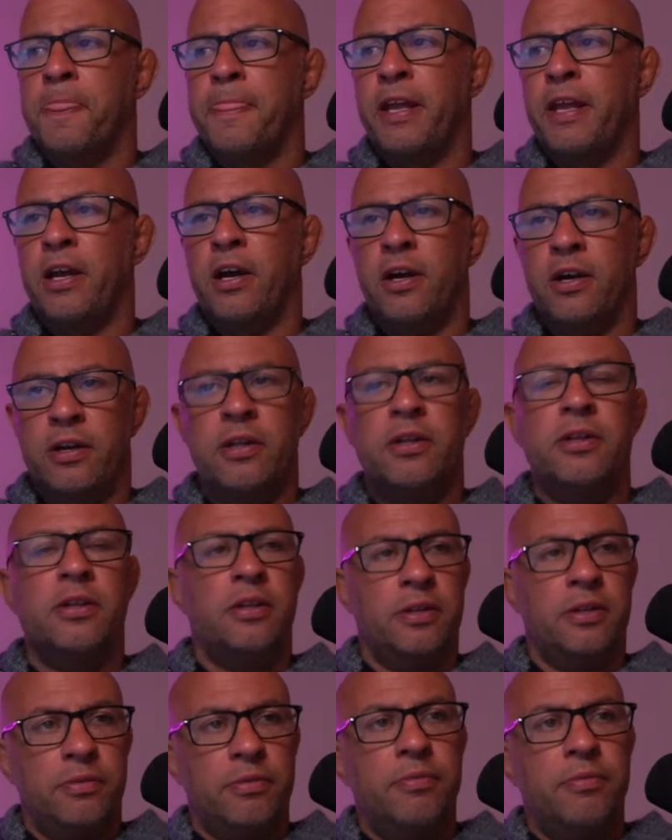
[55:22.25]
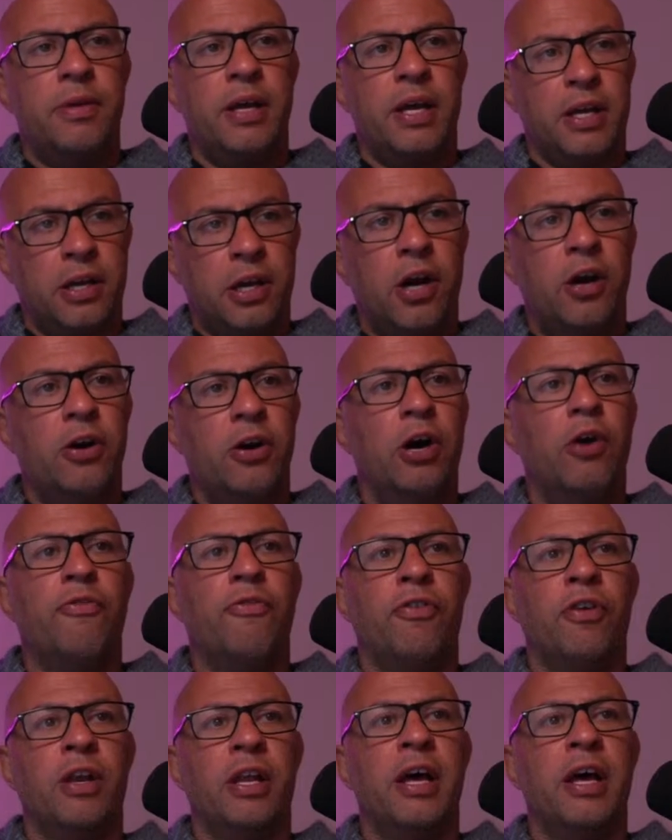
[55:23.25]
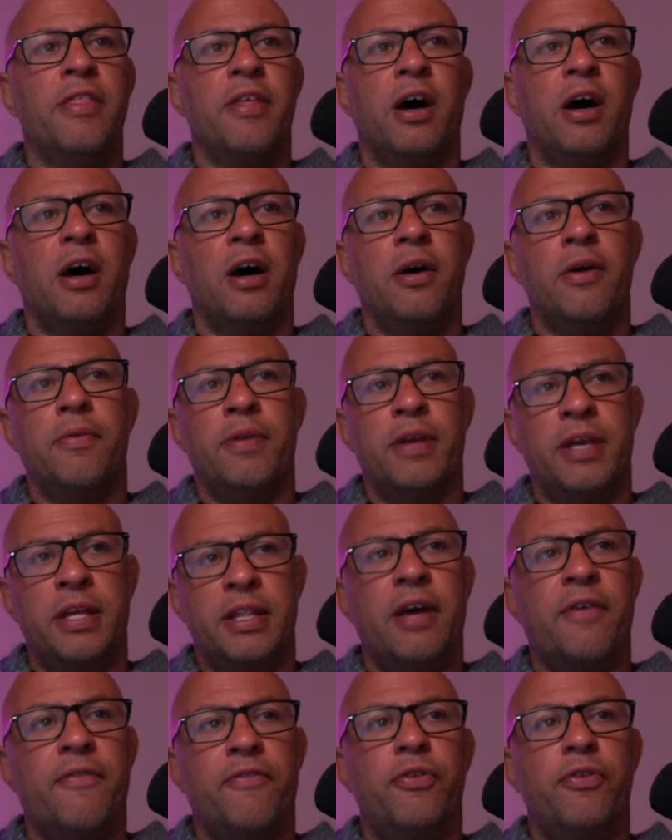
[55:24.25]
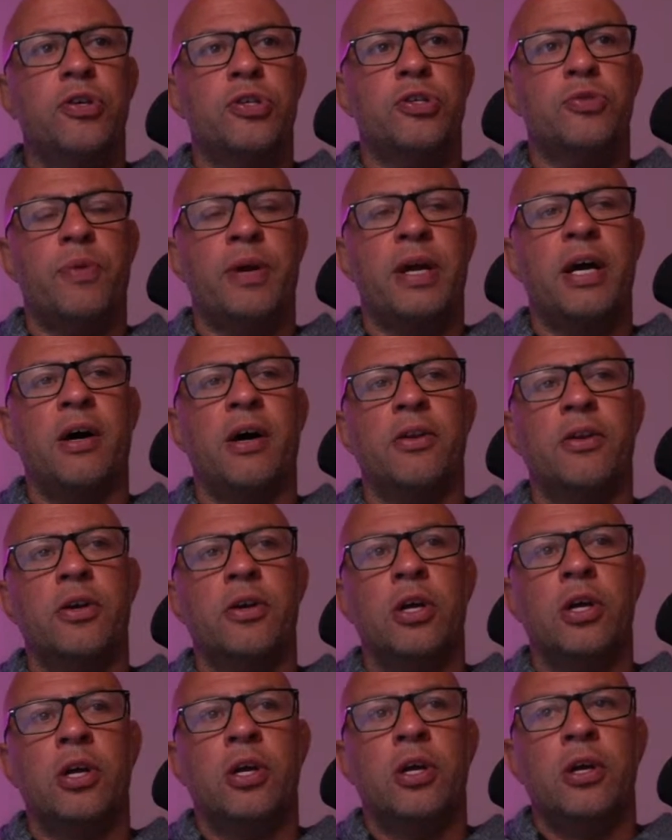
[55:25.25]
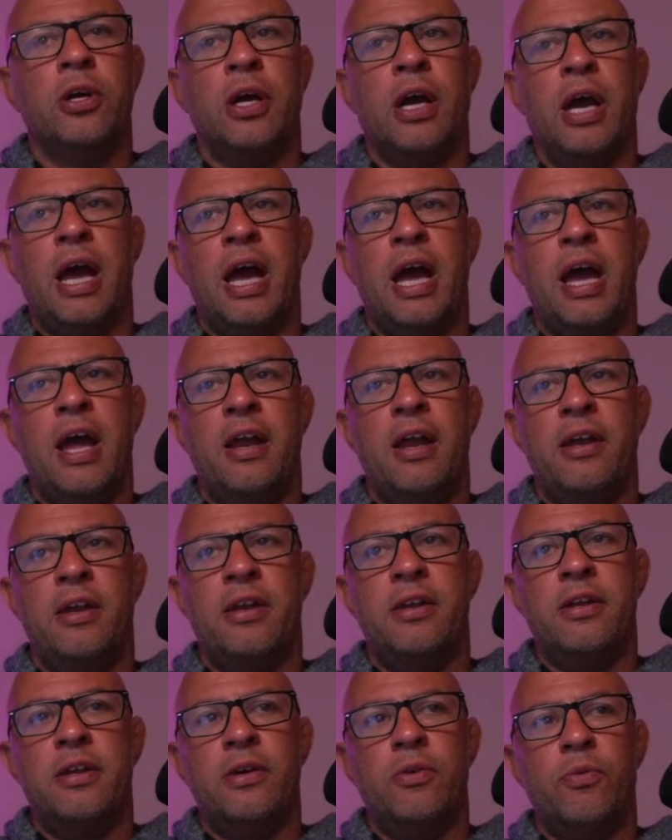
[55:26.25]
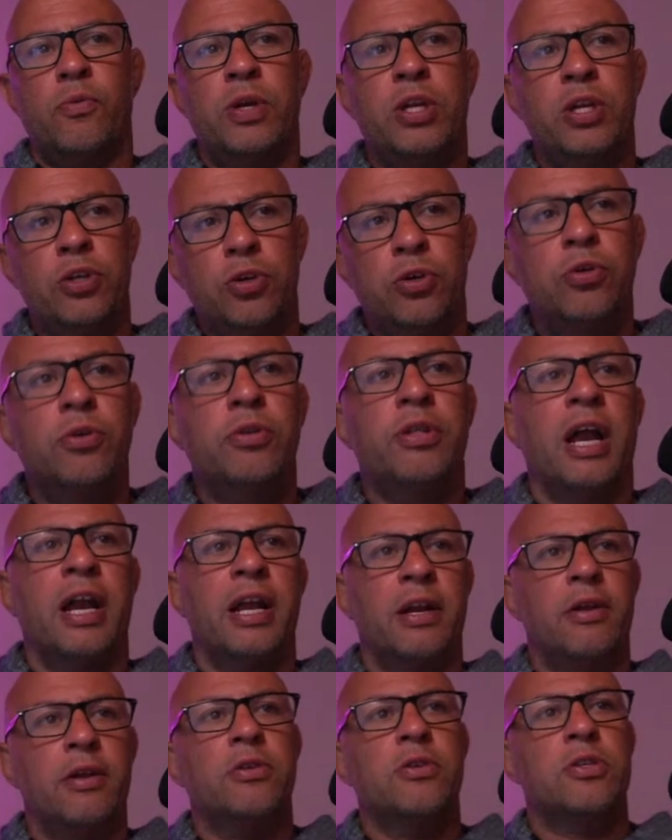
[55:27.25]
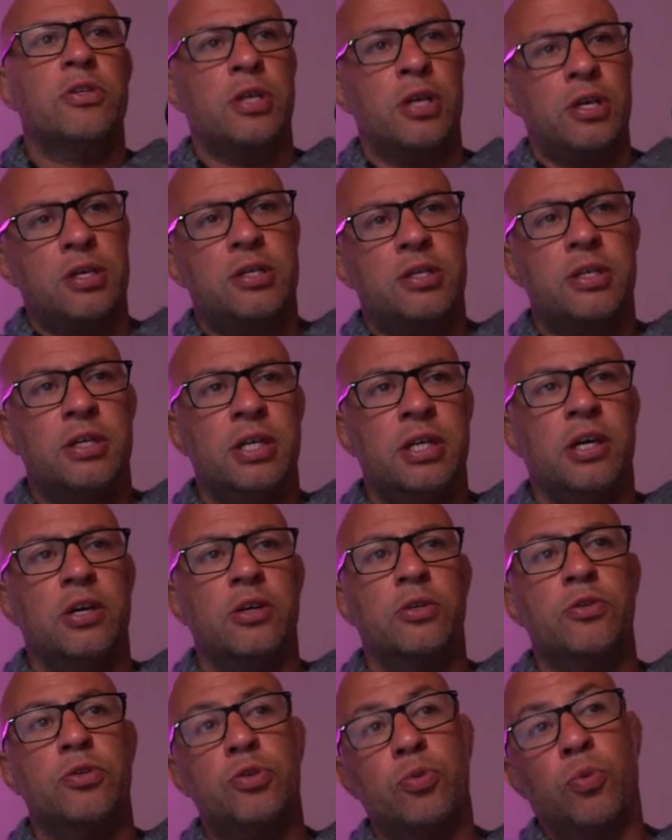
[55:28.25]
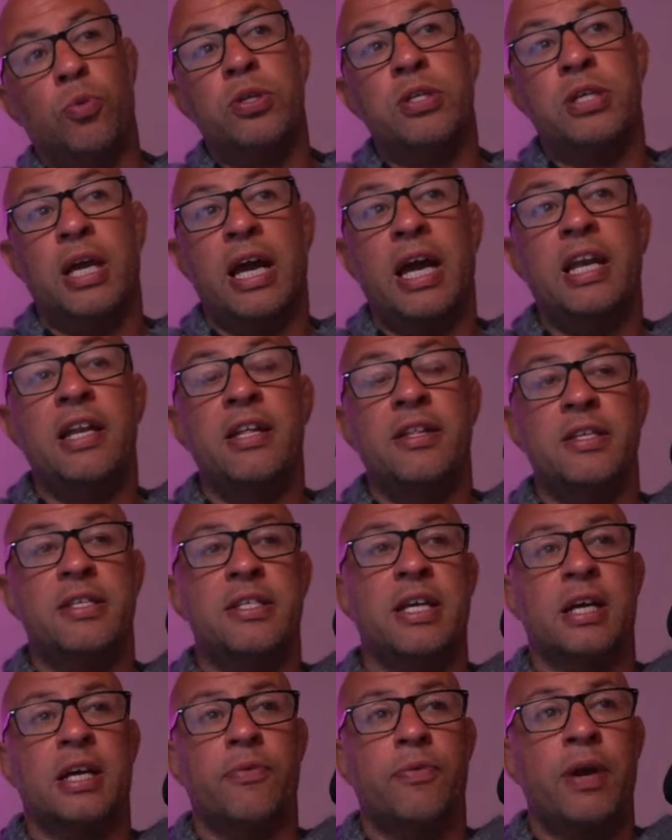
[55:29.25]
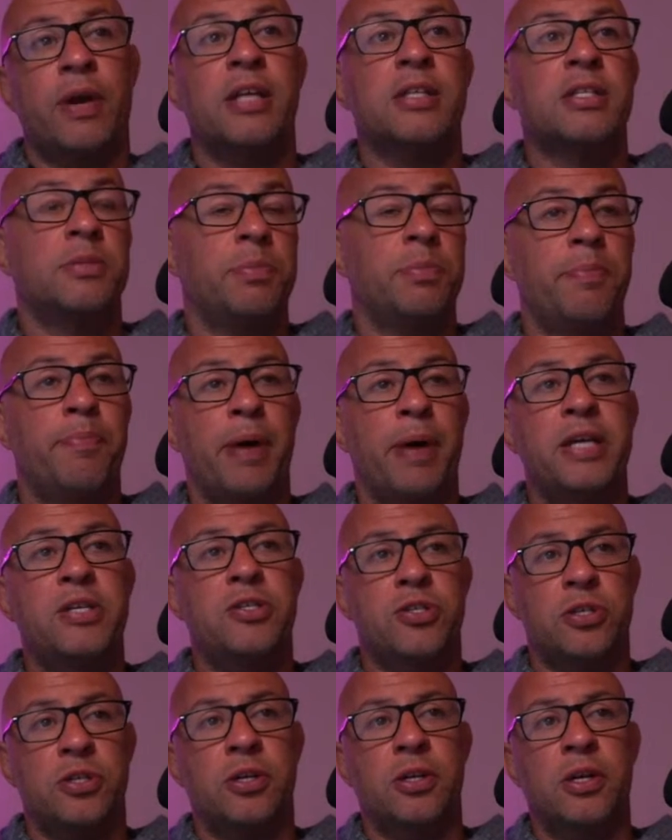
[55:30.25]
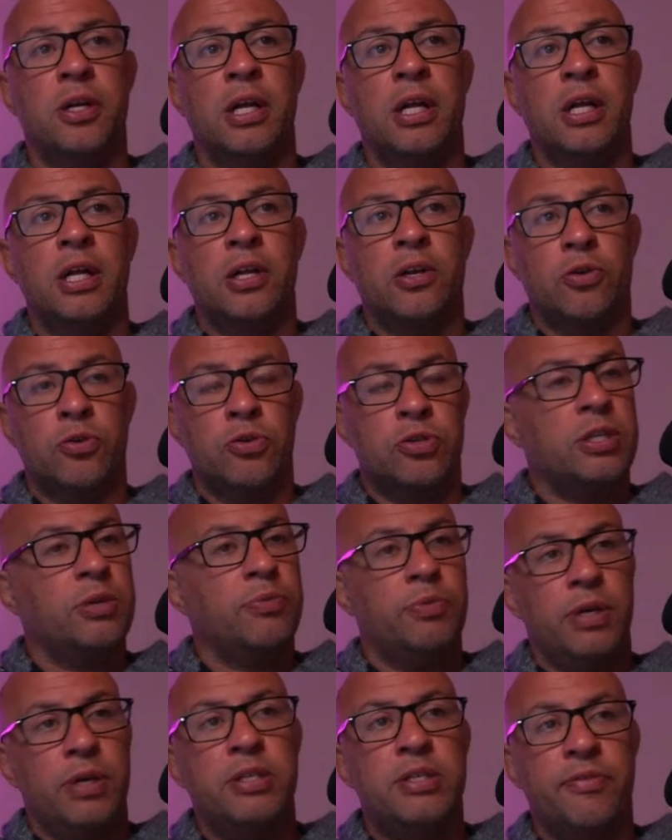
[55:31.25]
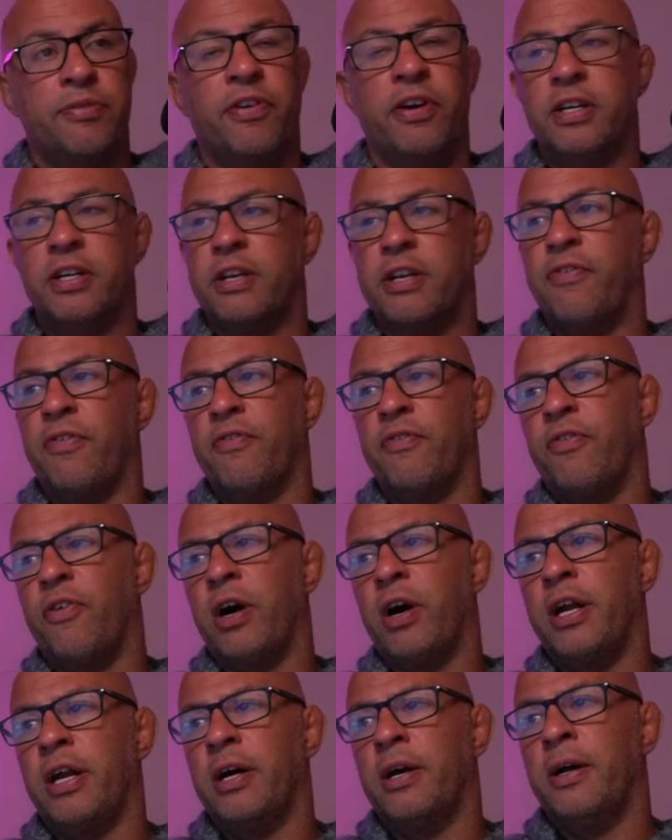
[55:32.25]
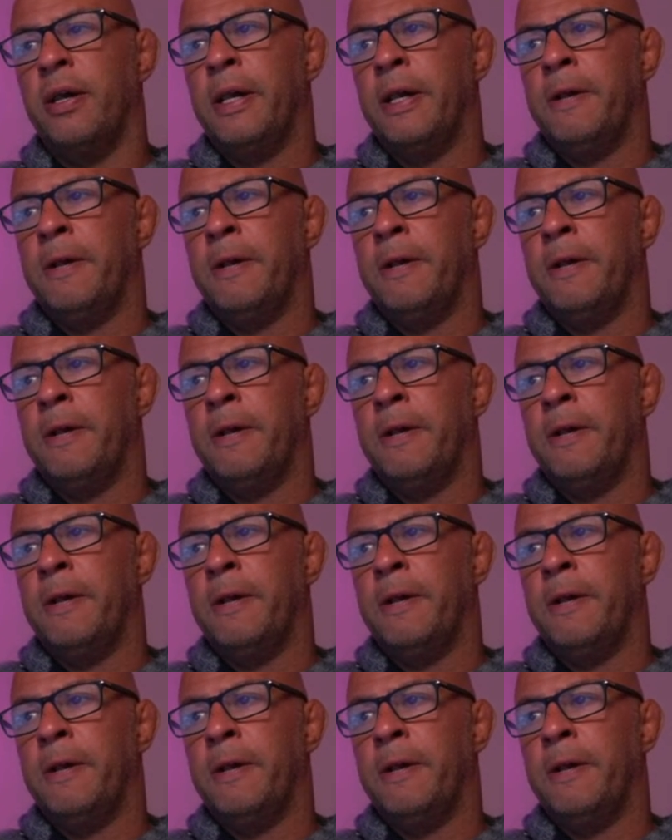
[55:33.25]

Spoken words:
you know, and go hell for leather in that first round. And we knew that towards the end of the second round to be patient because he's a very different fighter.